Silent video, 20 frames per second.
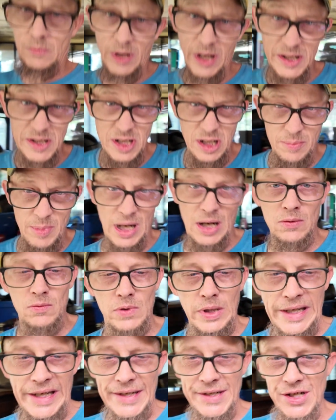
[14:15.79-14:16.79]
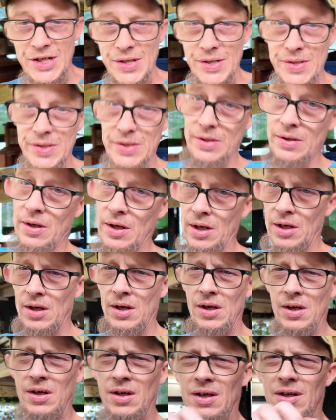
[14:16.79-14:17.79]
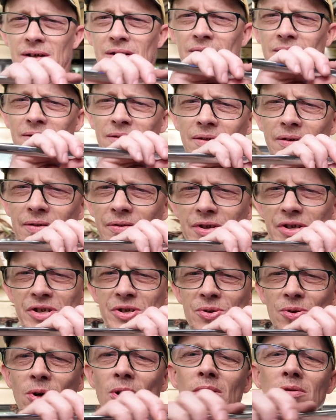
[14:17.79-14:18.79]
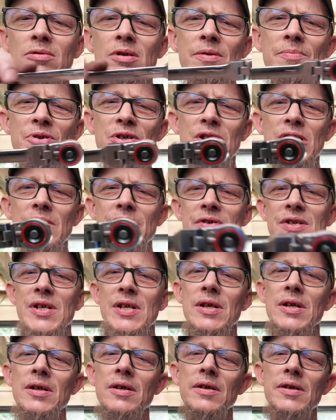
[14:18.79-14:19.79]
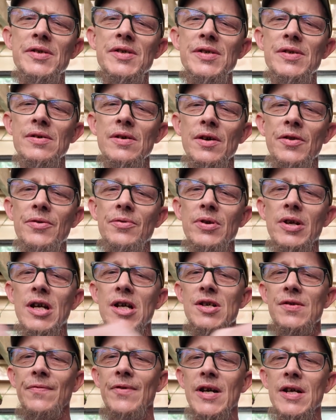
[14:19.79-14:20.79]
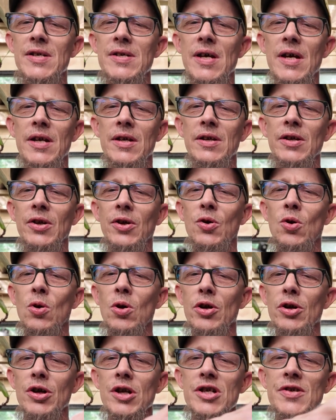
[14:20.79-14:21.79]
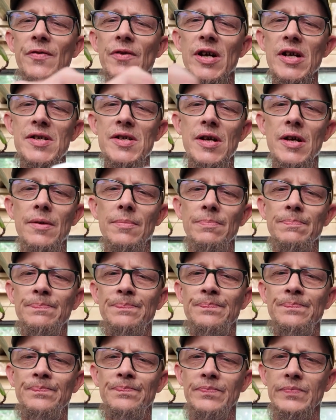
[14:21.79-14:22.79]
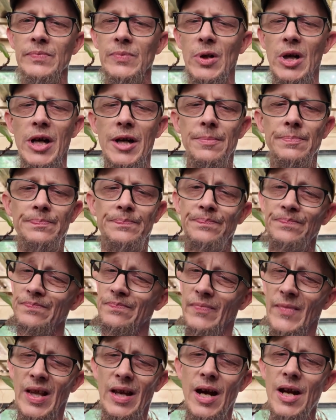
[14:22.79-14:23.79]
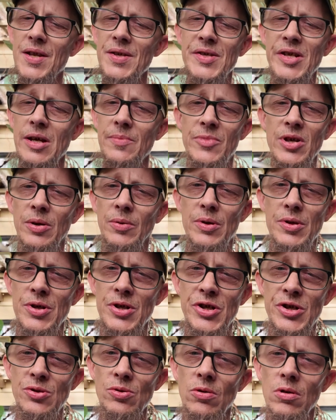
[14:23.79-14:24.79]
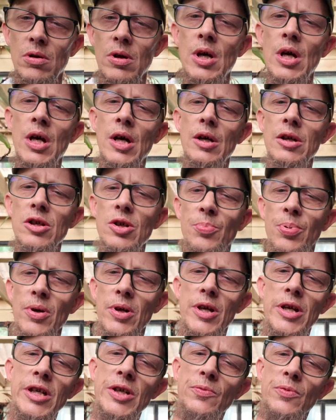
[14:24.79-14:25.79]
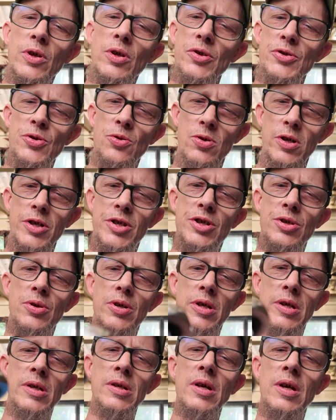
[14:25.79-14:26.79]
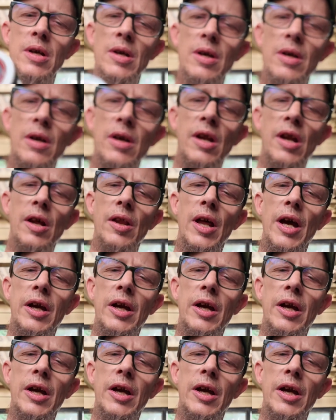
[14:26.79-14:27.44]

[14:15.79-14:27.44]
ranting about ratchets, this tool, I'm sure you've seen it, it's a 3/8 flex head and a 1/4 inch flex head, right? Kind of the same thing with this tool. You put any real torque to it, and